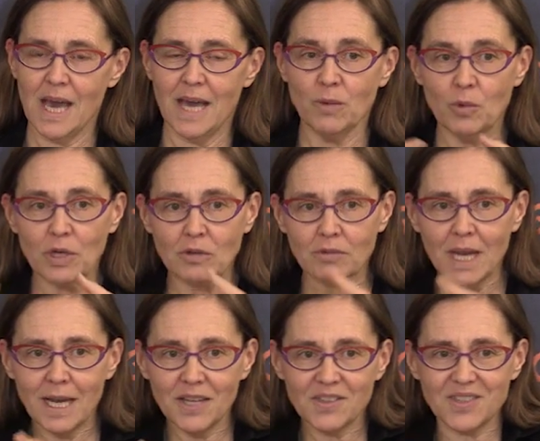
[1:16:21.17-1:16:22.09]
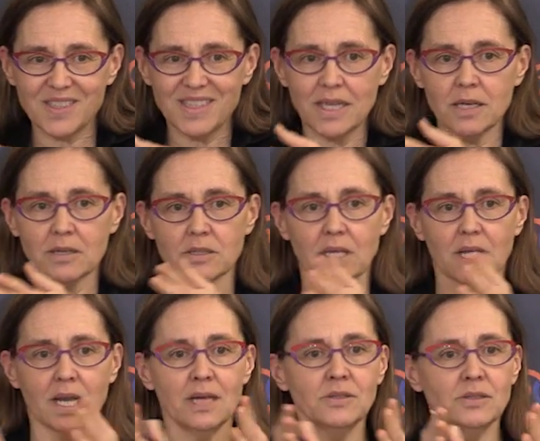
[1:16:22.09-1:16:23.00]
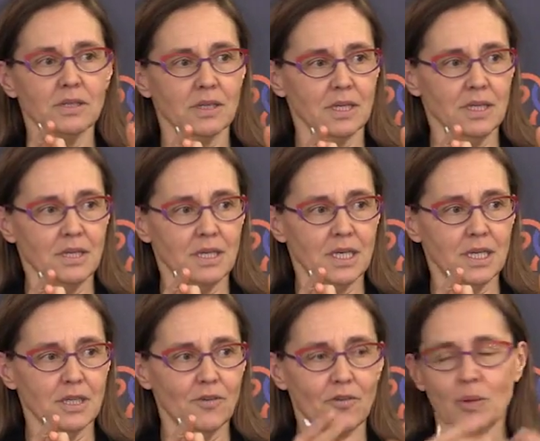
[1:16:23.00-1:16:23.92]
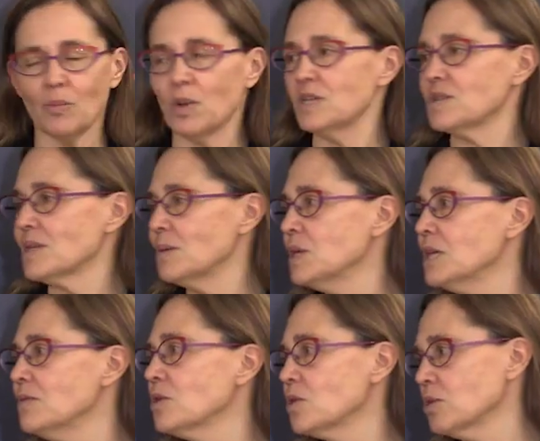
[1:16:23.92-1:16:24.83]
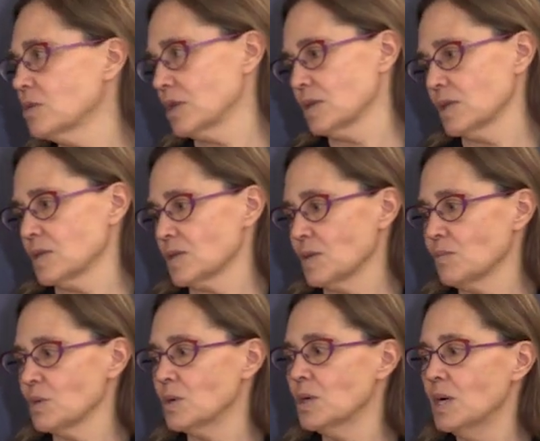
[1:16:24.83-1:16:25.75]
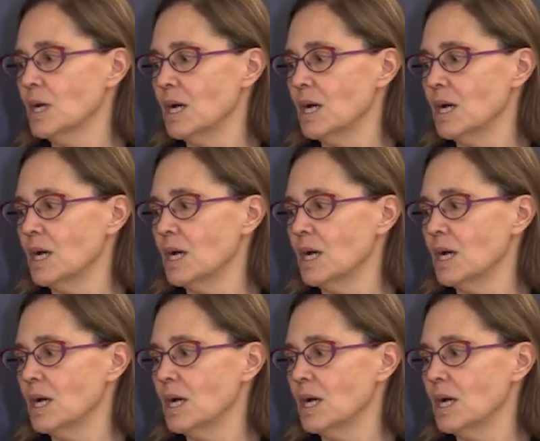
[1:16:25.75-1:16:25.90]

and will really steer the country in a different place. Let me give you a concrete example.